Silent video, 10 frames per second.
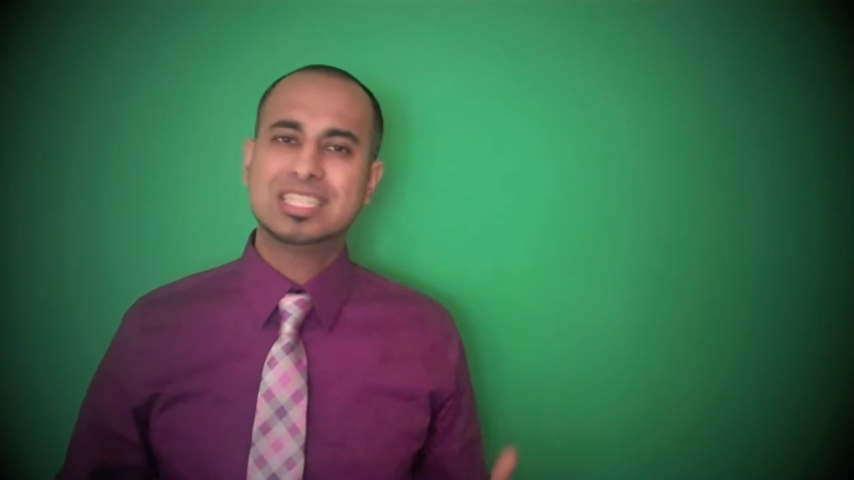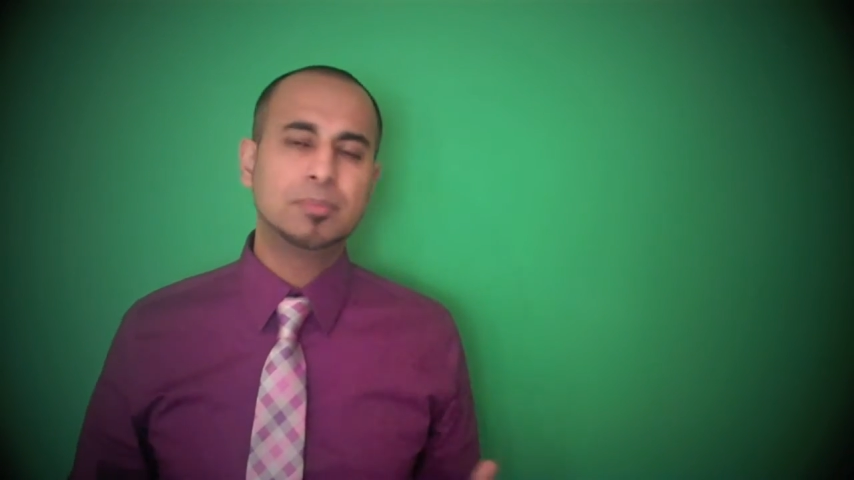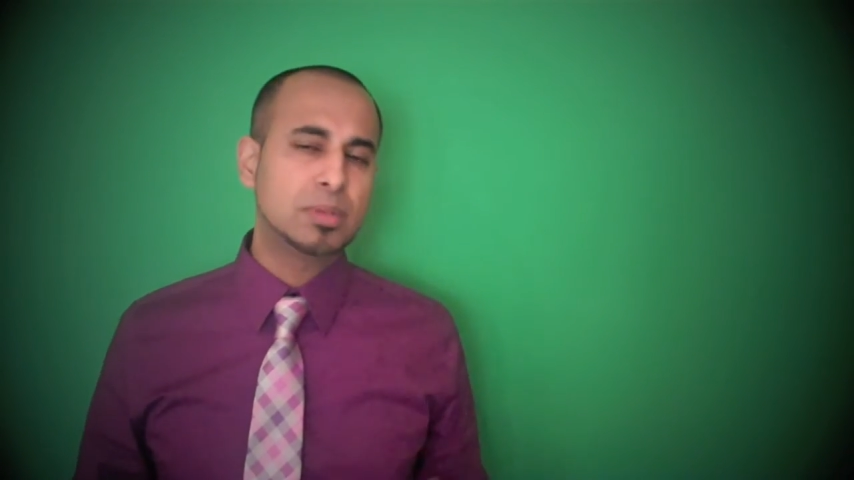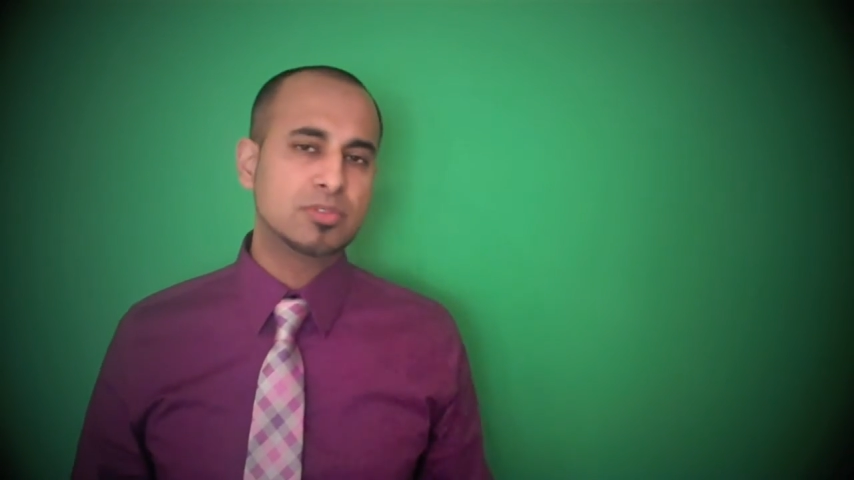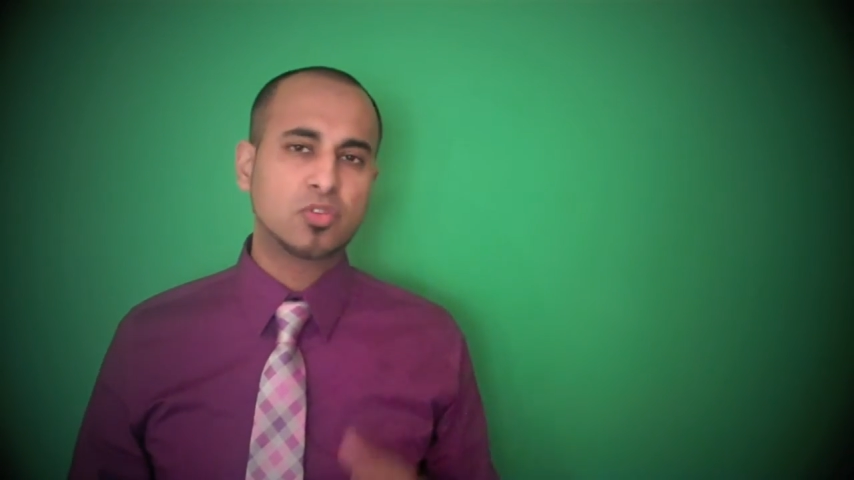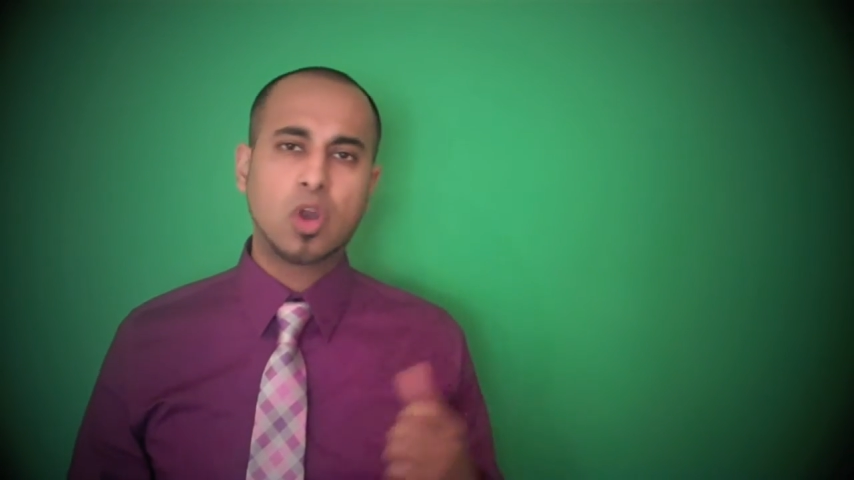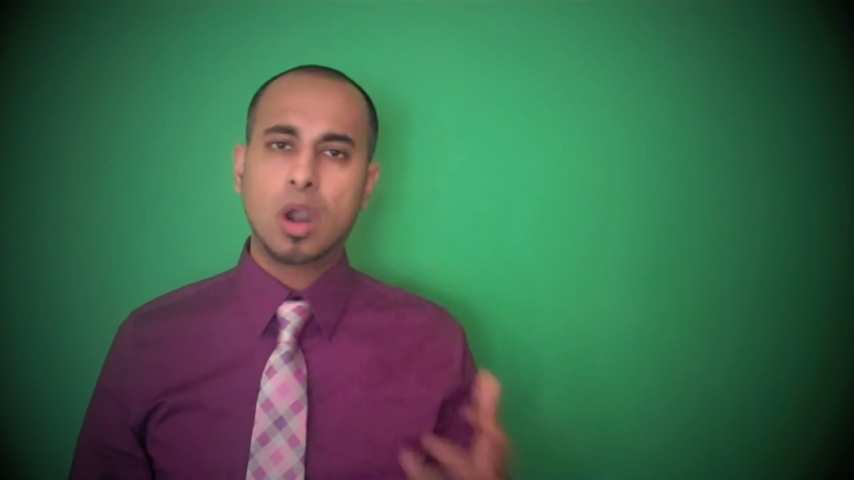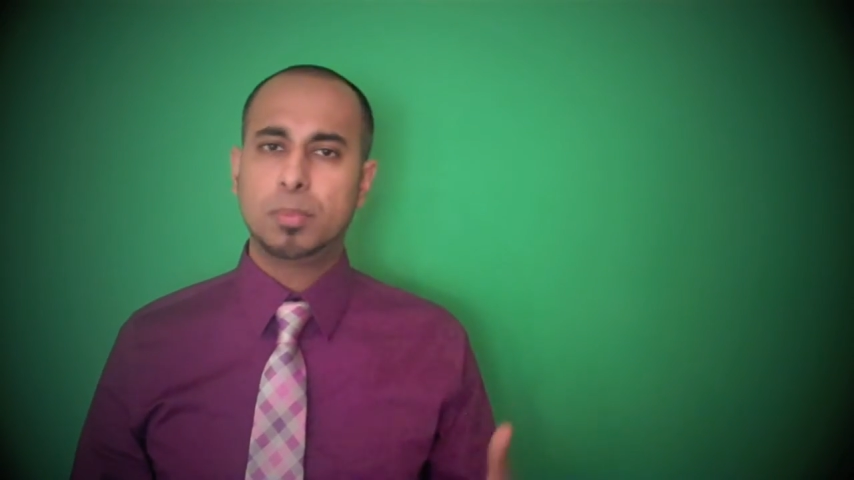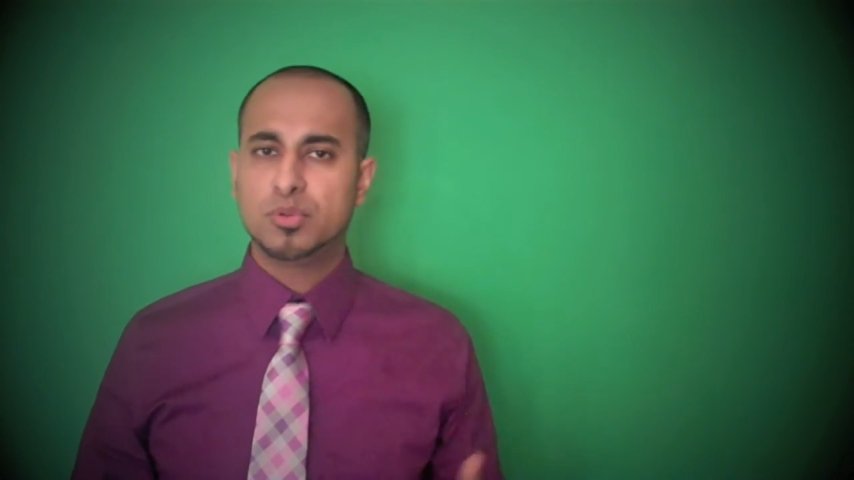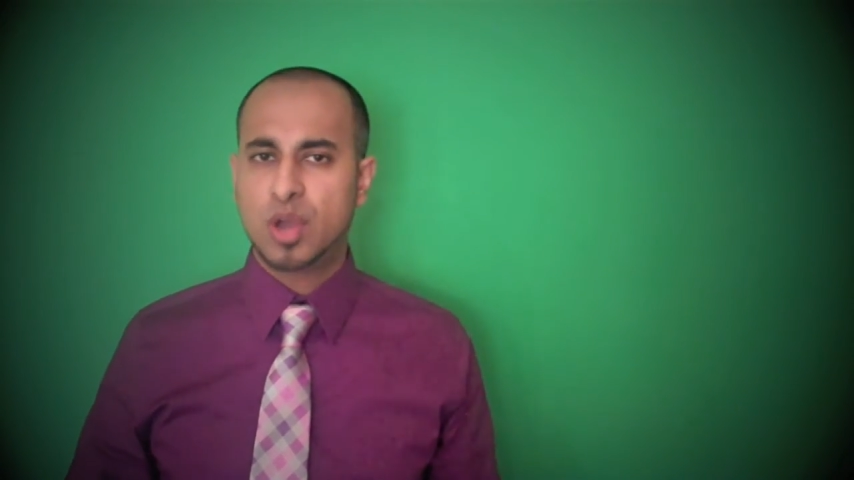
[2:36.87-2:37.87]
symptoms of
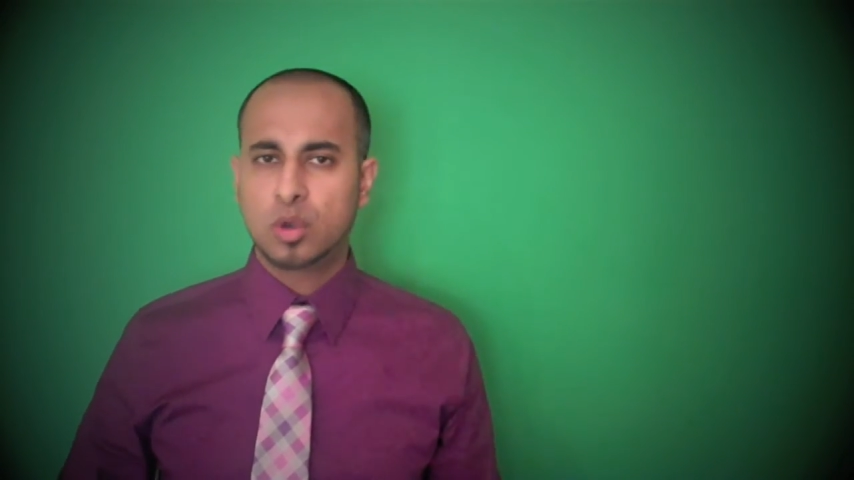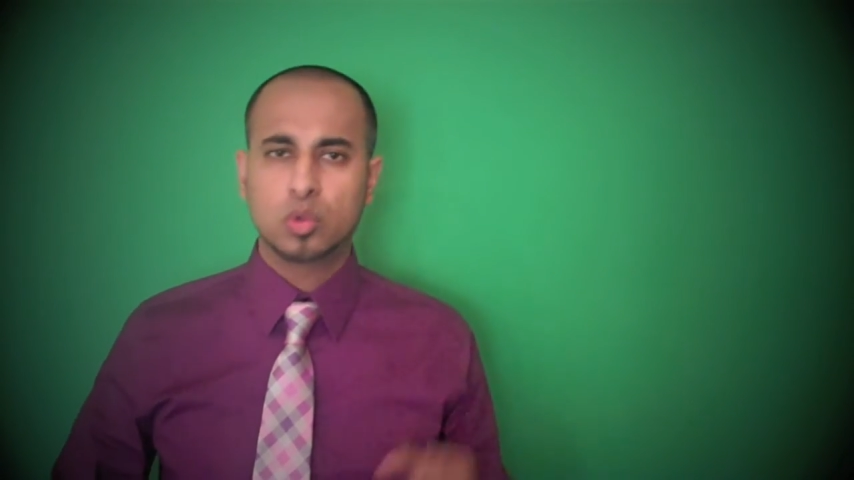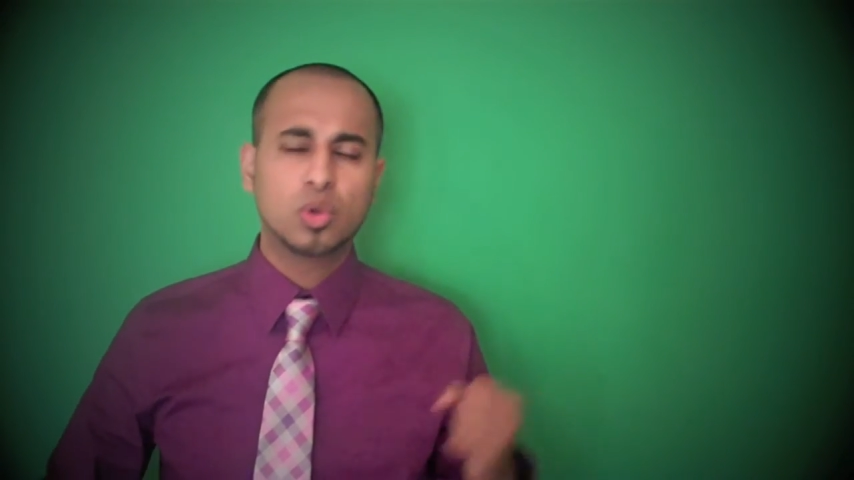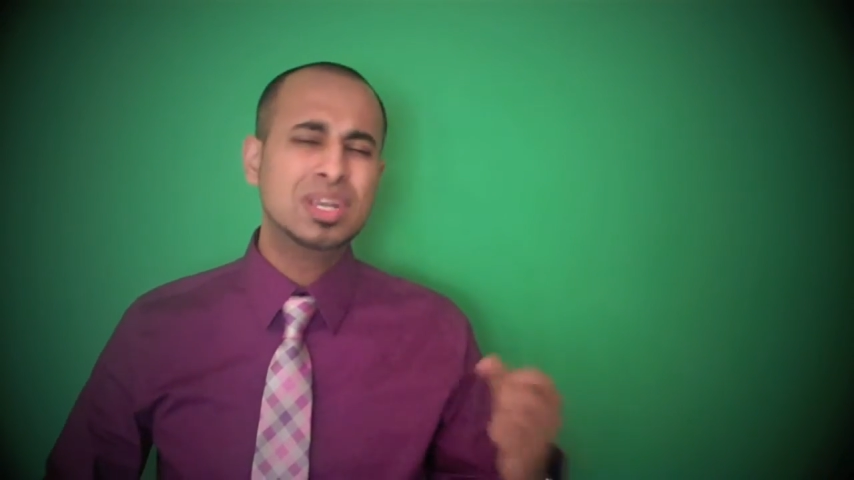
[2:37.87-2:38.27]
carpal tunnel or